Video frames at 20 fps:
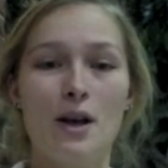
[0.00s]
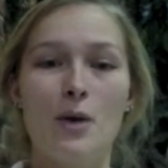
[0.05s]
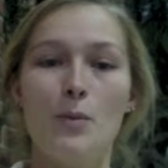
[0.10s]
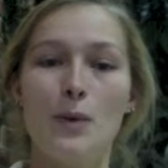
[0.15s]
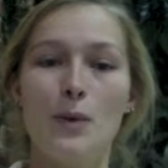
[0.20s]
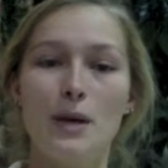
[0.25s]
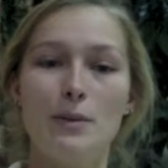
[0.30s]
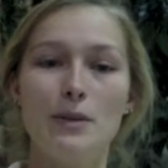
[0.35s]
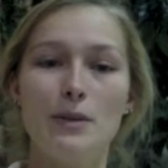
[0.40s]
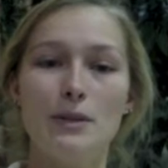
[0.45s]

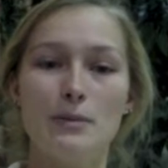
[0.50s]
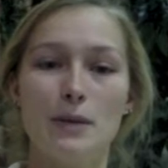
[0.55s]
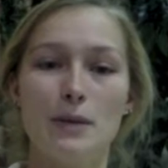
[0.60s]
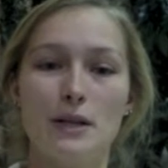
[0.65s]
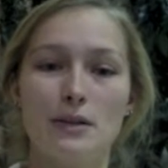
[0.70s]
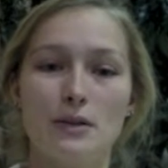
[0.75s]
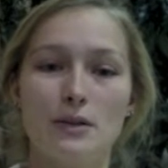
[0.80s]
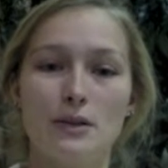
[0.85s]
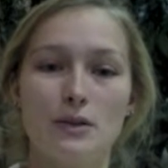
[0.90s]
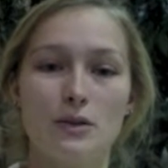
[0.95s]
Babies'
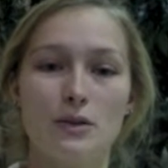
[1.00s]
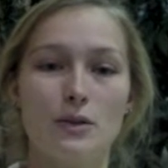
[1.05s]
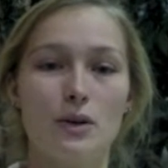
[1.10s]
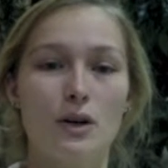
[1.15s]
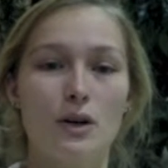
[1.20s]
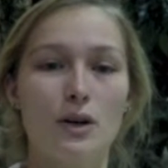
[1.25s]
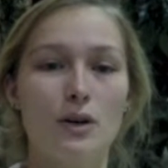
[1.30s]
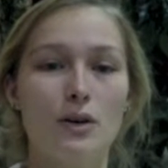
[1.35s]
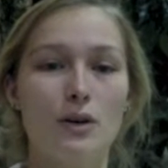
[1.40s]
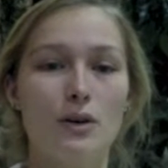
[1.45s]
muscles
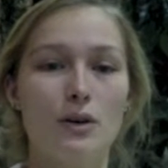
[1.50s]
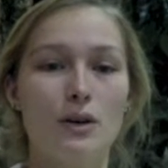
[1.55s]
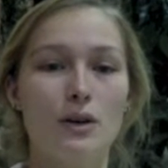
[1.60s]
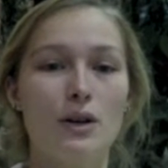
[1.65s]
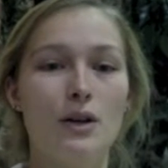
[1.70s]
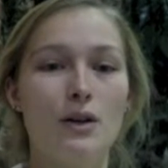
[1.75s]
growth